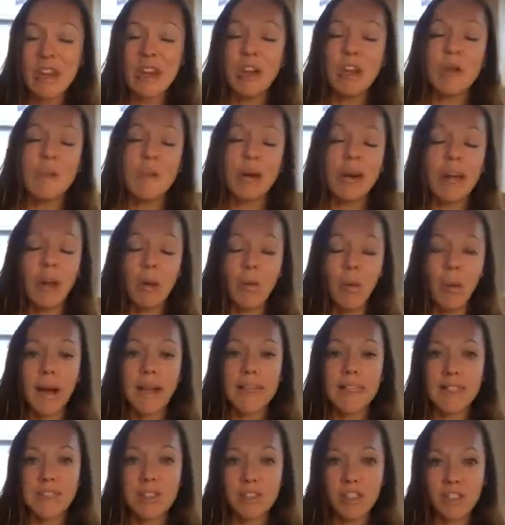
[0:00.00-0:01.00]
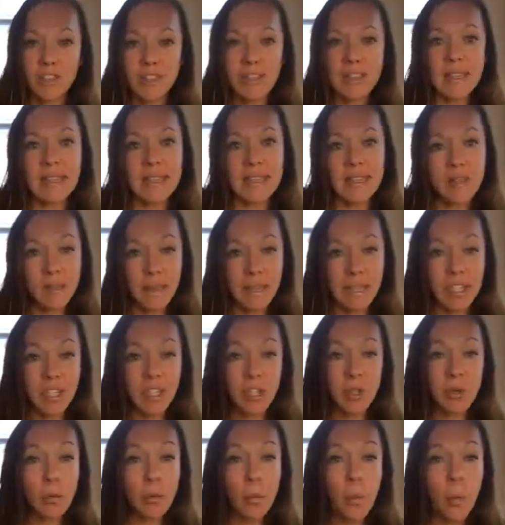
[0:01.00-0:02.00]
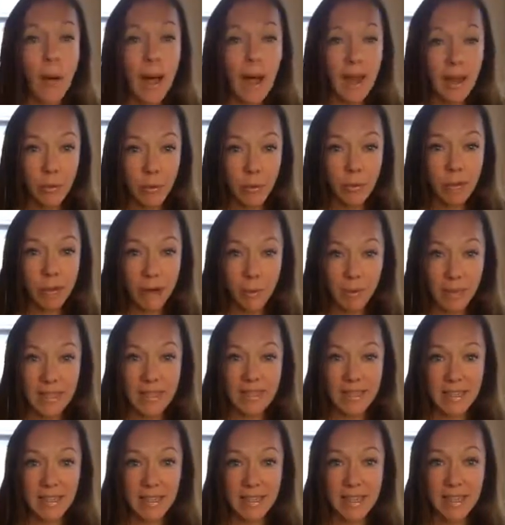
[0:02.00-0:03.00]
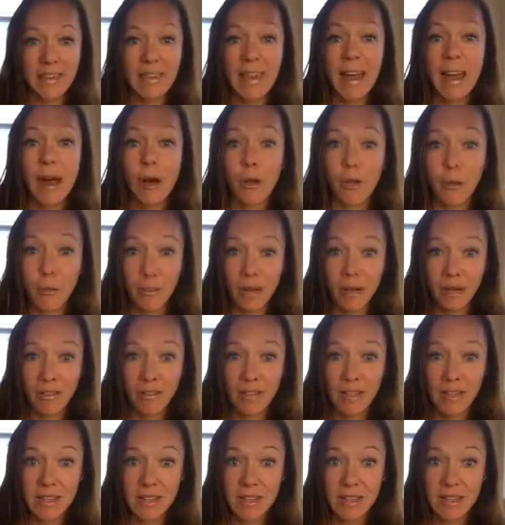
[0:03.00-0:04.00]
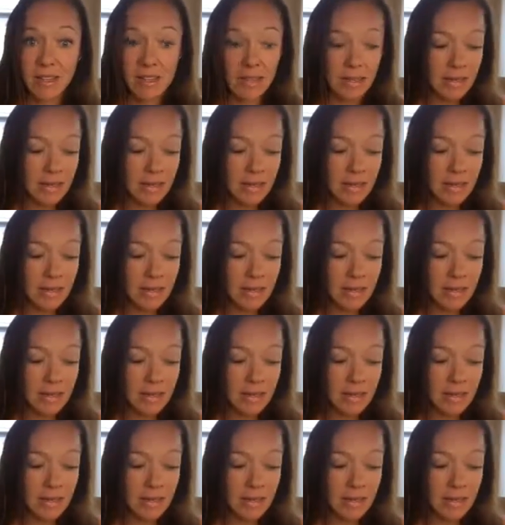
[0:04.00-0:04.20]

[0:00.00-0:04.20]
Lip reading: but I want to just explain to you why we're fermenting it and the health benefits.